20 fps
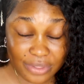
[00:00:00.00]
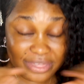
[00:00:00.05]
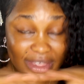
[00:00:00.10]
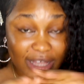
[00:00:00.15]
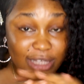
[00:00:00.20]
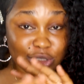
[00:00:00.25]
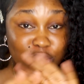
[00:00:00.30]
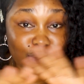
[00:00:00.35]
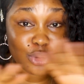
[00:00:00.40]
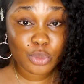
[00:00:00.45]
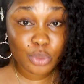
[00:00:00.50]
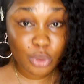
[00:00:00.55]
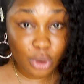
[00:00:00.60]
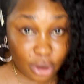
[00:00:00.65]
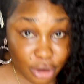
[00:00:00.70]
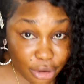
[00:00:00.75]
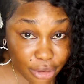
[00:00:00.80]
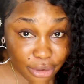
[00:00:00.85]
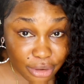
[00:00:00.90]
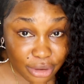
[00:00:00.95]
there's no
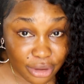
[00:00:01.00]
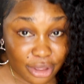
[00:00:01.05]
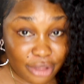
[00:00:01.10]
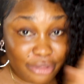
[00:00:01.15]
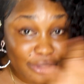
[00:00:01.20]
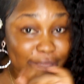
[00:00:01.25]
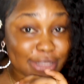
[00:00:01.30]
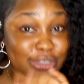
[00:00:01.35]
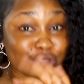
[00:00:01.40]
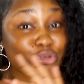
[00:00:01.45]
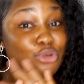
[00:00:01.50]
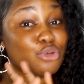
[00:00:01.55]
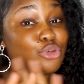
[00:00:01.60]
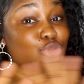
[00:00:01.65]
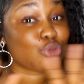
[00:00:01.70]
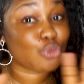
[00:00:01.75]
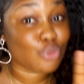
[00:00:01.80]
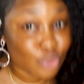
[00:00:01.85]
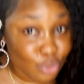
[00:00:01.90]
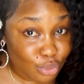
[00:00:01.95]
work, there's no
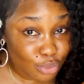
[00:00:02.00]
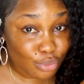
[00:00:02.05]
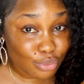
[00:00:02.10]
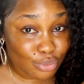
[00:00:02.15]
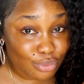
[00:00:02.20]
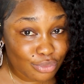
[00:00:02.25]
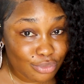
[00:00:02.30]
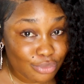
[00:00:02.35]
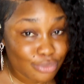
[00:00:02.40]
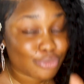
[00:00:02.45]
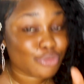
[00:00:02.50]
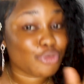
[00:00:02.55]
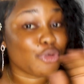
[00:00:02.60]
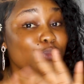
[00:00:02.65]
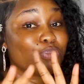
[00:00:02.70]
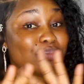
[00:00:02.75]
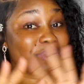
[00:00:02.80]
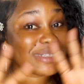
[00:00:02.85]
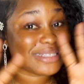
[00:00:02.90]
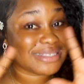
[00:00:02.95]
school,
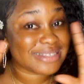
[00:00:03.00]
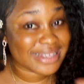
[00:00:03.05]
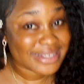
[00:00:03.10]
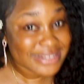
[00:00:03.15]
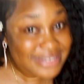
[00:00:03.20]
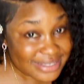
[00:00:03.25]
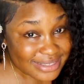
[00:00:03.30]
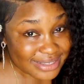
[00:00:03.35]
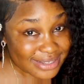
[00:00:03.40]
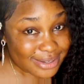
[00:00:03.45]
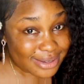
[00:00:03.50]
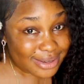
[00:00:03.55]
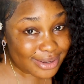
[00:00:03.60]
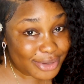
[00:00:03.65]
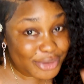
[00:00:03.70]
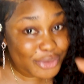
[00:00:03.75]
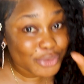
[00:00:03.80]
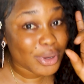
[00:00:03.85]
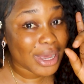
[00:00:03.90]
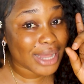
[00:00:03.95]
no business.
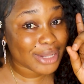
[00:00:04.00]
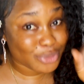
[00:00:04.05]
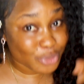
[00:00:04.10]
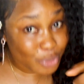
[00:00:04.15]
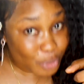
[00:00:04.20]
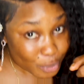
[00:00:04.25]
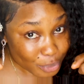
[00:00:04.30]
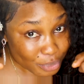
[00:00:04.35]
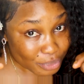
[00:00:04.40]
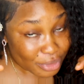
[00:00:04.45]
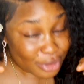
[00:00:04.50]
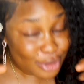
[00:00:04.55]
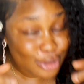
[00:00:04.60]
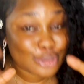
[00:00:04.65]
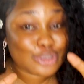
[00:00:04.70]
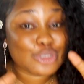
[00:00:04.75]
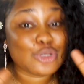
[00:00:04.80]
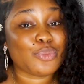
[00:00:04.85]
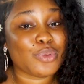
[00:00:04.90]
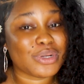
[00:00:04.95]
You are at home.
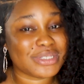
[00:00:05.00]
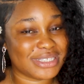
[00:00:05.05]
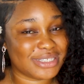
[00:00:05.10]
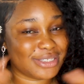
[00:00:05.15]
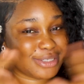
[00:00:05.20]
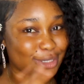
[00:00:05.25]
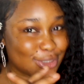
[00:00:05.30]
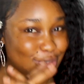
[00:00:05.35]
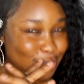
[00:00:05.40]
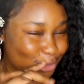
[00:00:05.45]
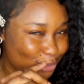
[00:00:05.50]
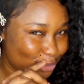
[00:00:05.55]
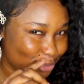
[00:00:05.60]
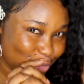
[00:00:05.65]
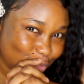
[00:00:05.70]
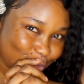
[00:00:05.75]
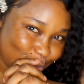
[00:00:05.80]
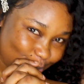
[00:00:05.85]
So what is the excuse?